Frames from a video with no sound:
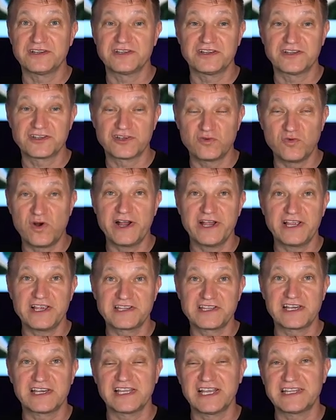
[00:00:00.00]
And so why
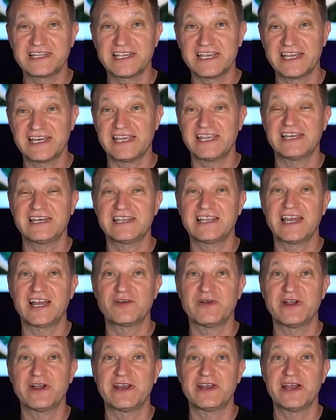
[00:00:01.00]
is that? Let's get into that
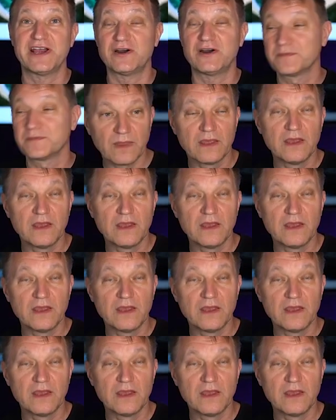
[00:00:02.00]
right now.